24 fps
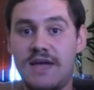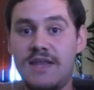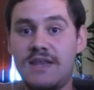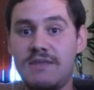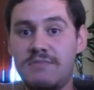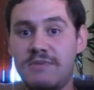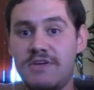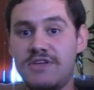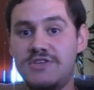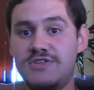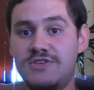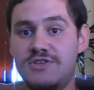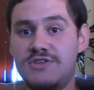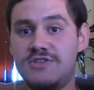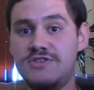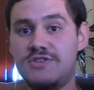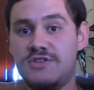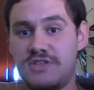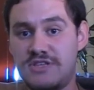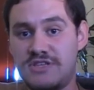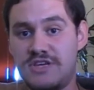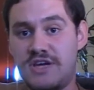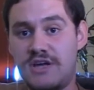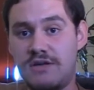Animation is
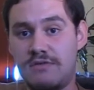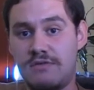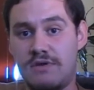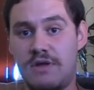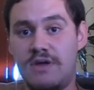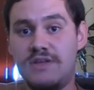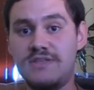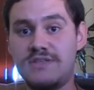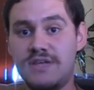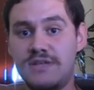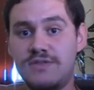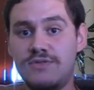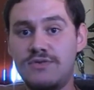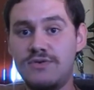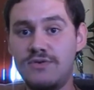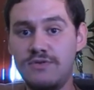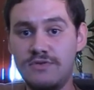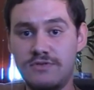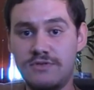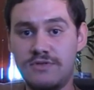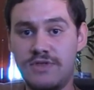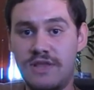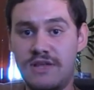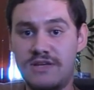not a genre, it's a
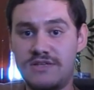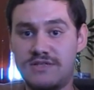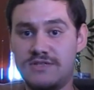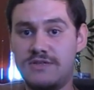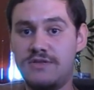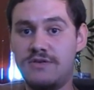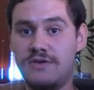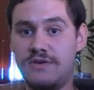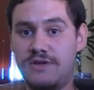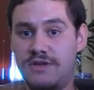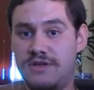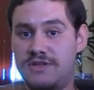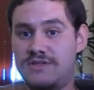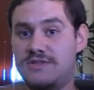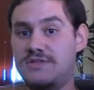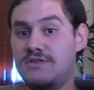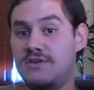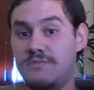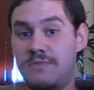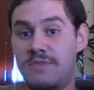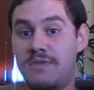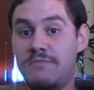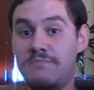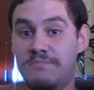tool to tell a story,
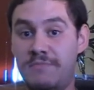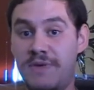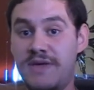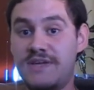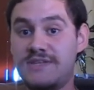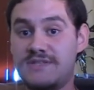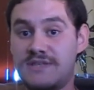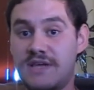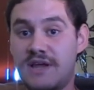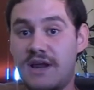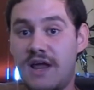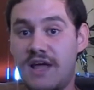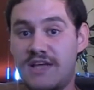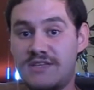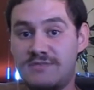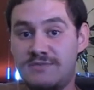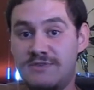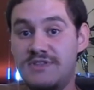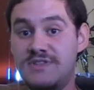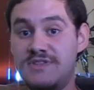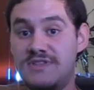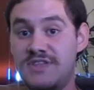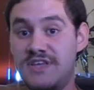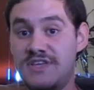something Pixar has
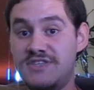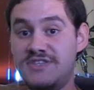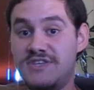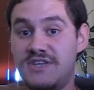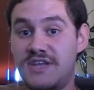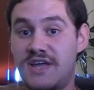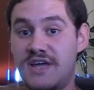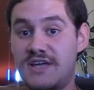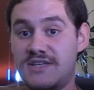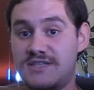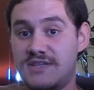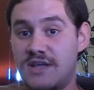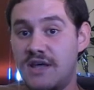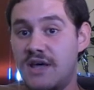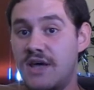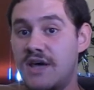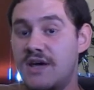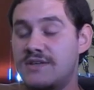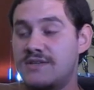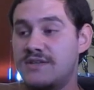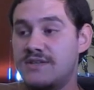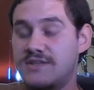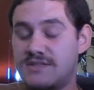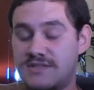been teaching us
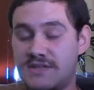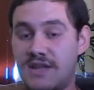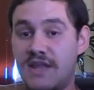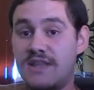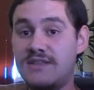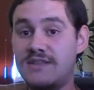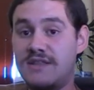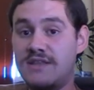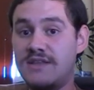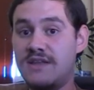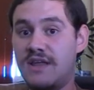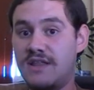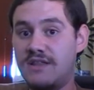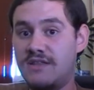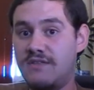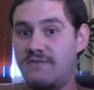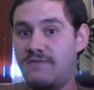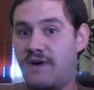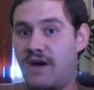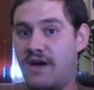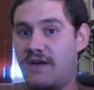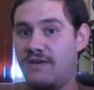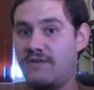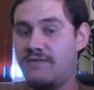since
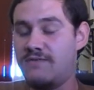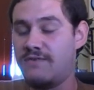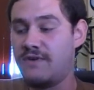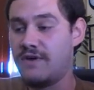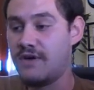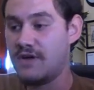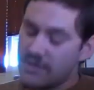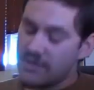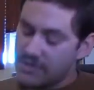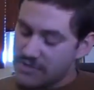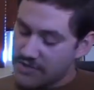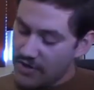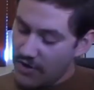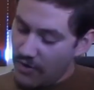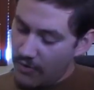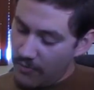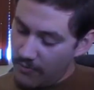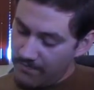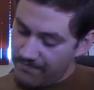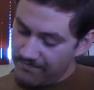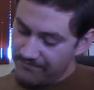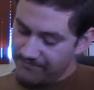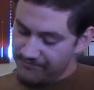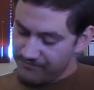1995.
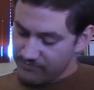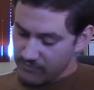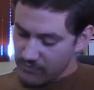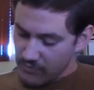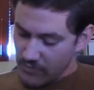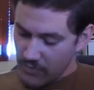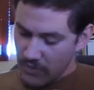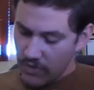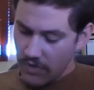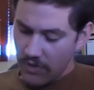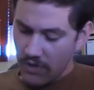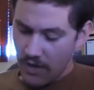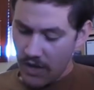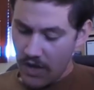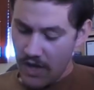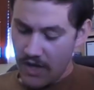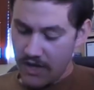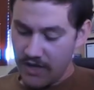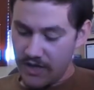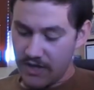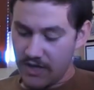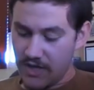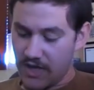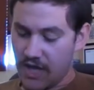So
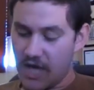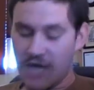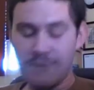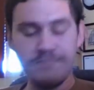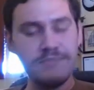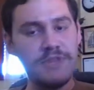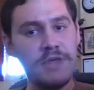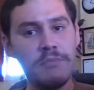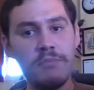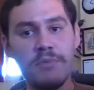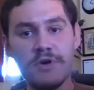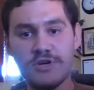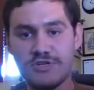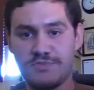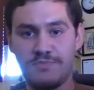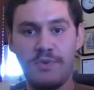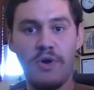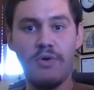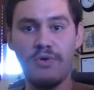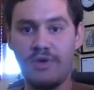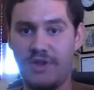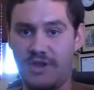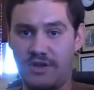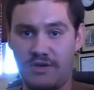I kept
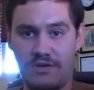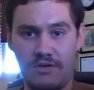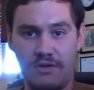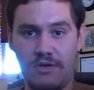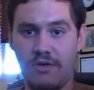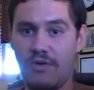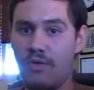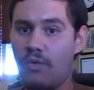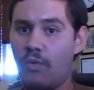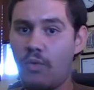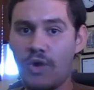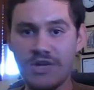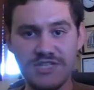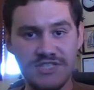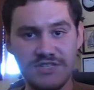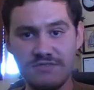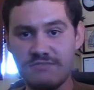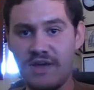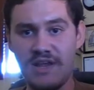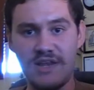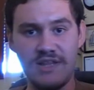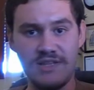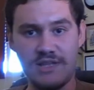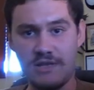postponing
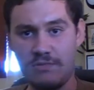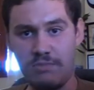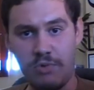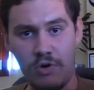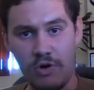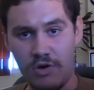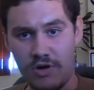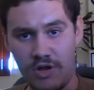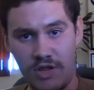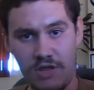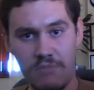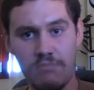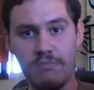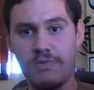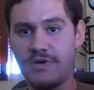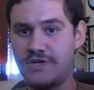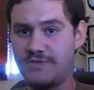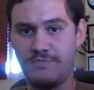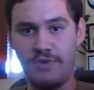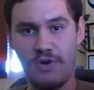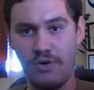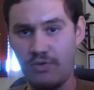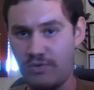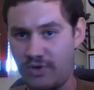watching My Little Pony,
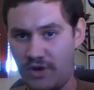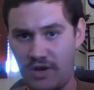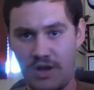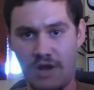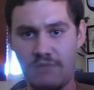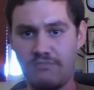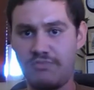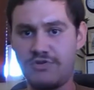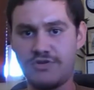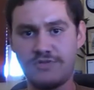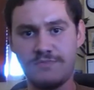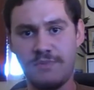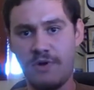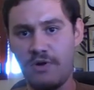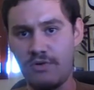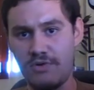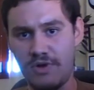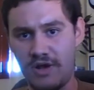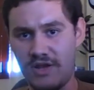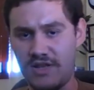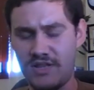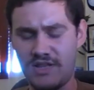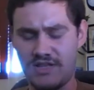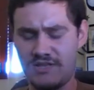postponing it and
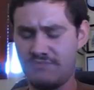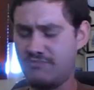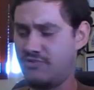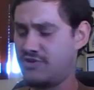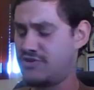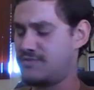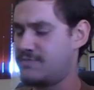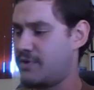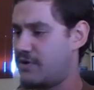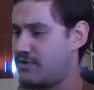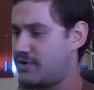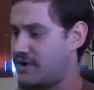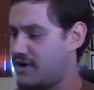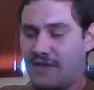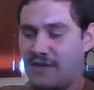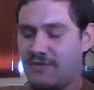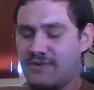postponing.